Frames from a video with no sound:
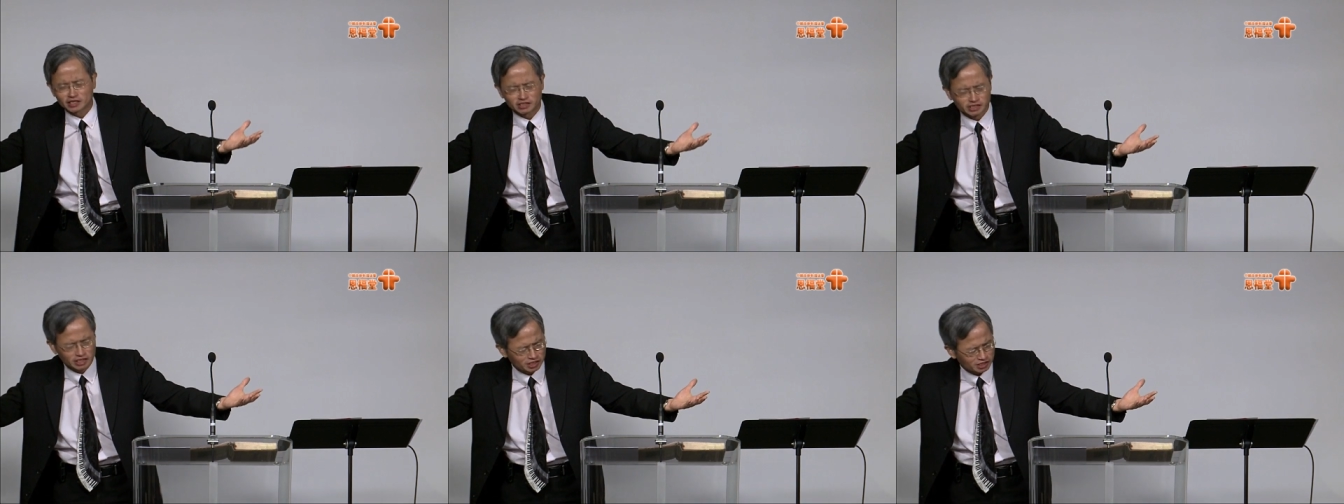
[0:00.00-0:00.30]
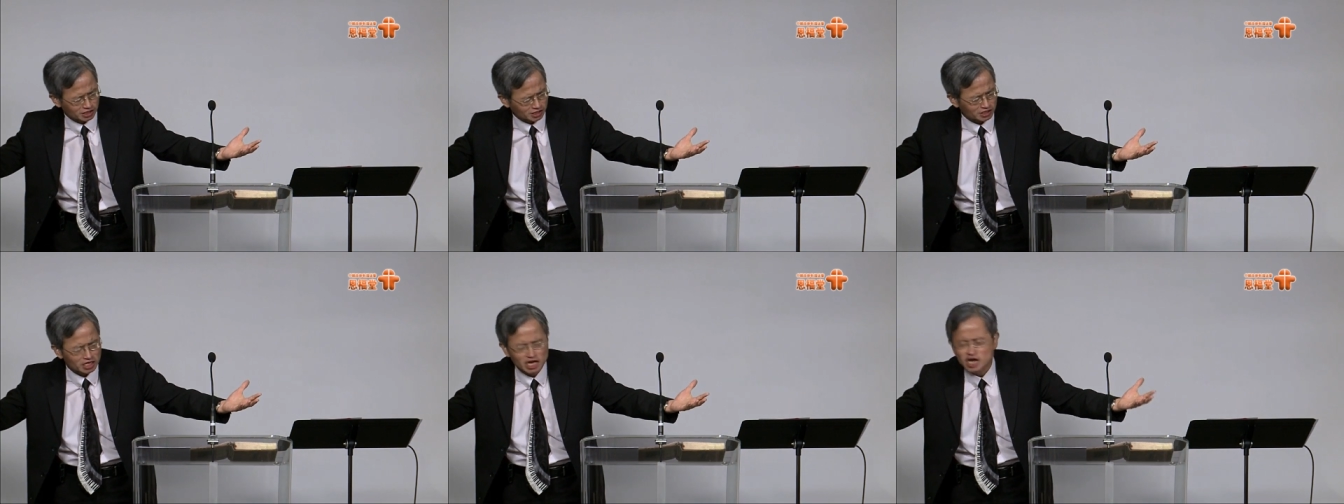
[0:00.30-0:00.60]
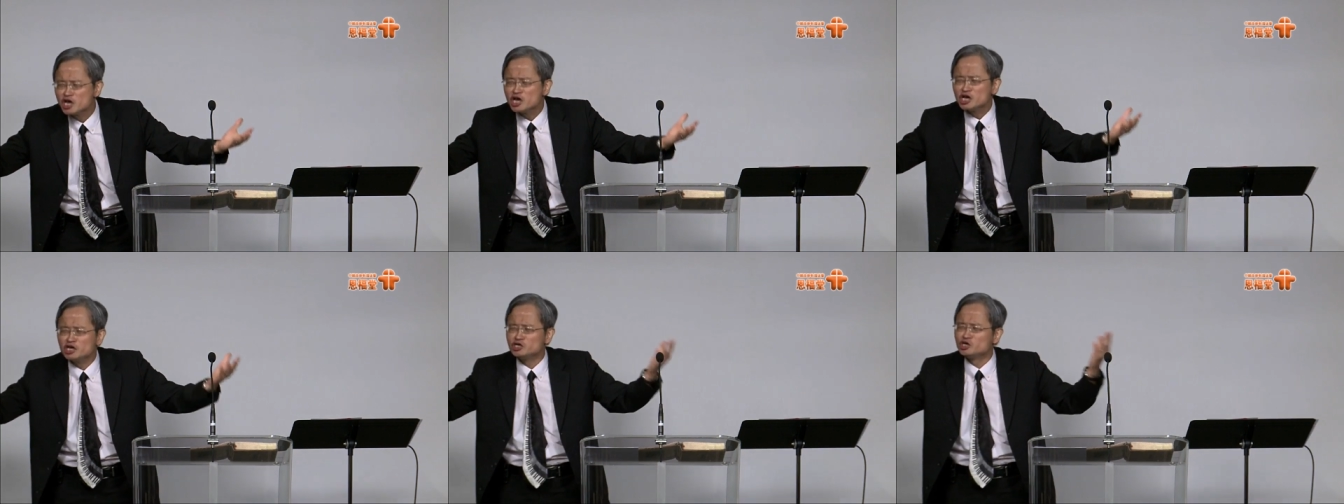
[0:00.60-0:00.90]
Jesus,
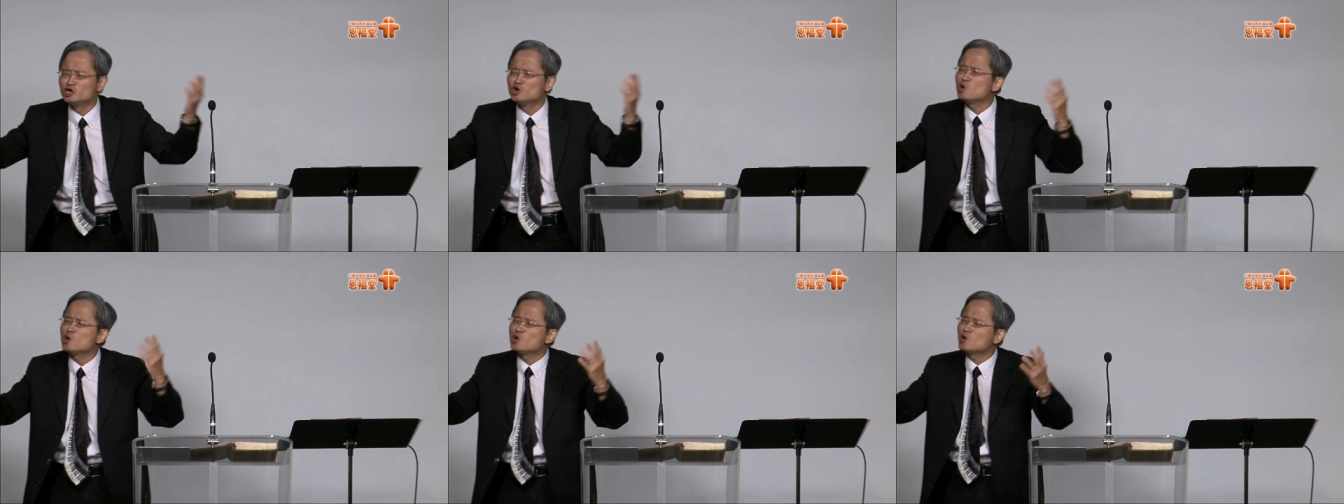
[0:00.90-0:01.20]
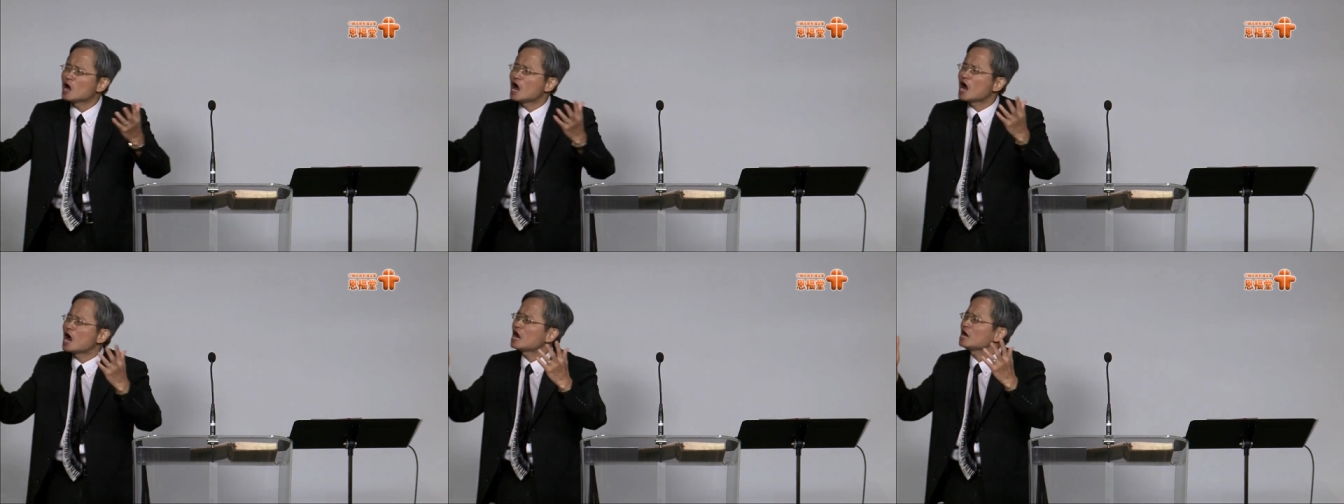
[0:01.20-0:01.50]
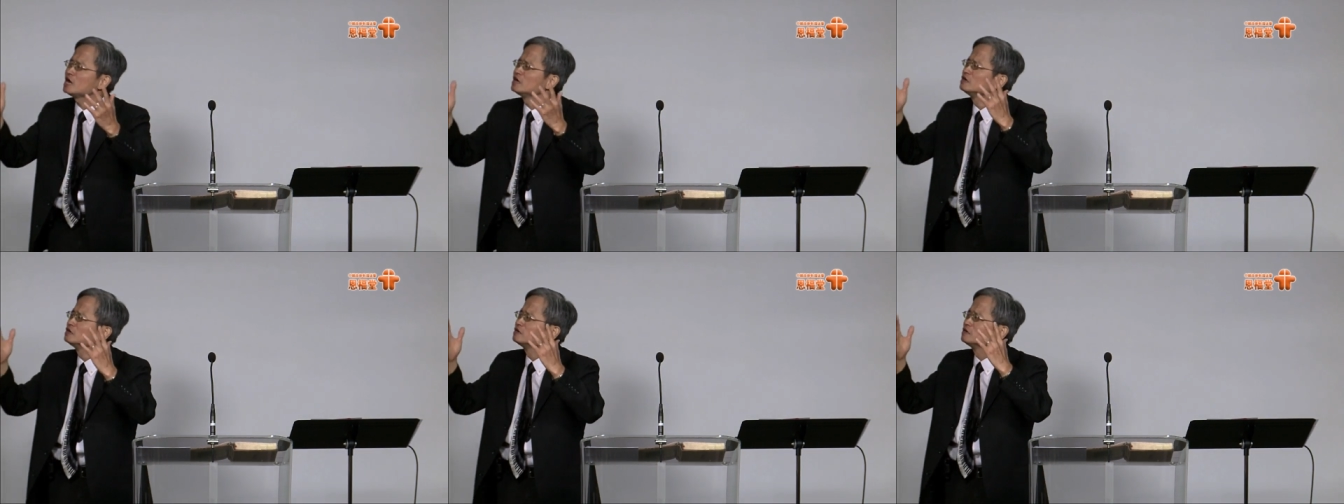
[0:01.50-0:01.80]
you are
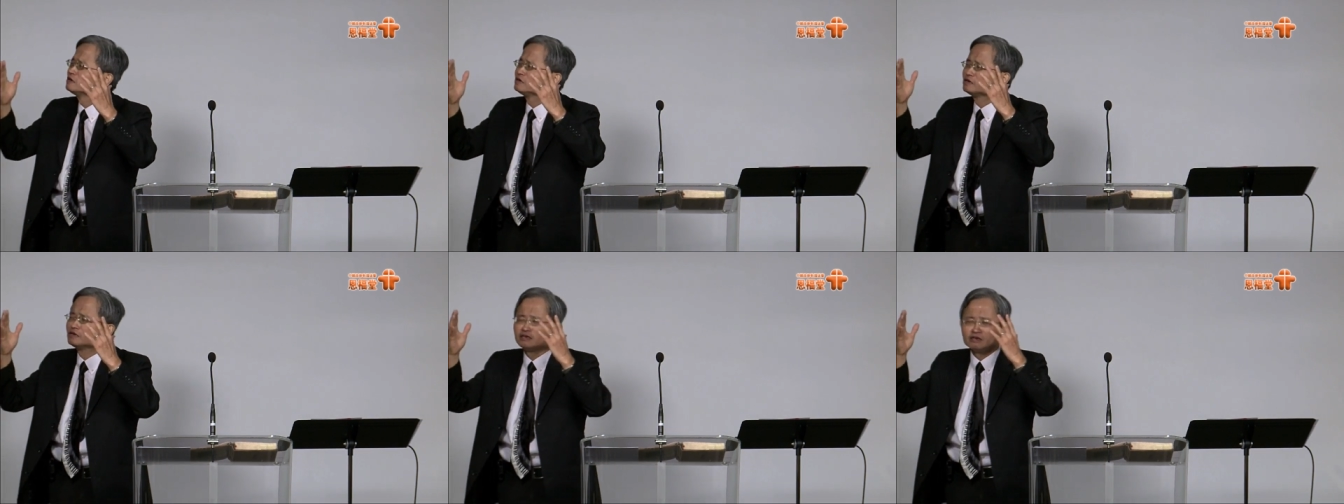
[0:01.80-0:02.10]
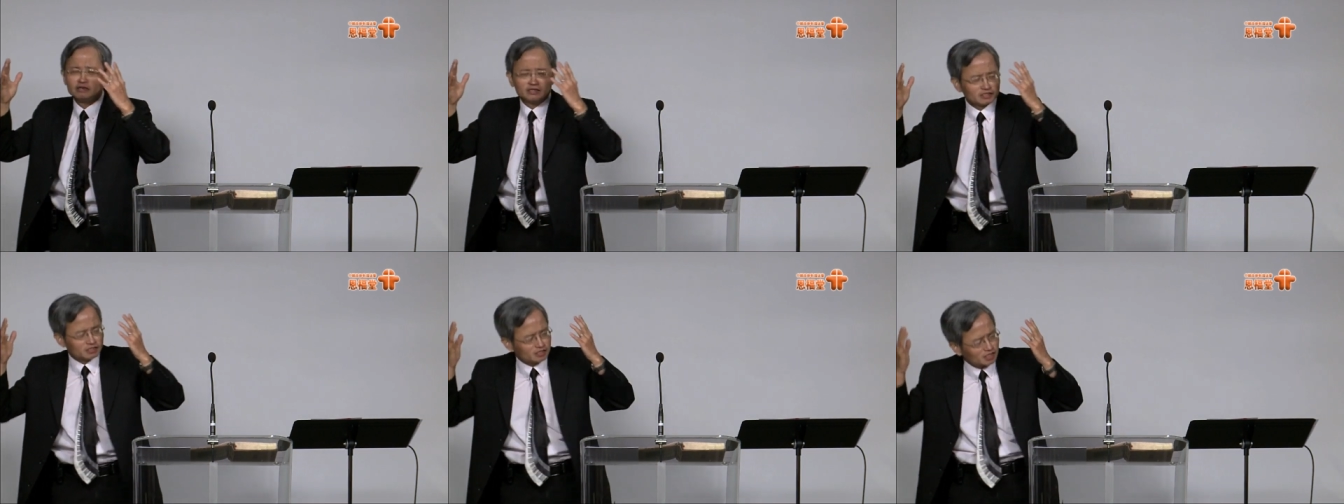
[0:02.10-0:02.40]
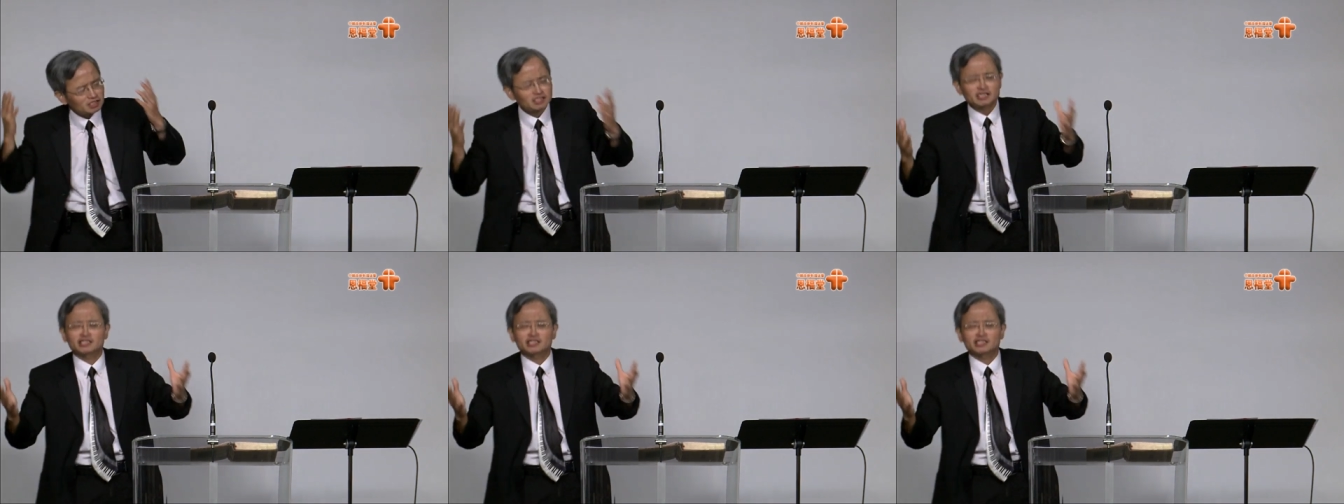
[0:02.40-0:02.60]
just a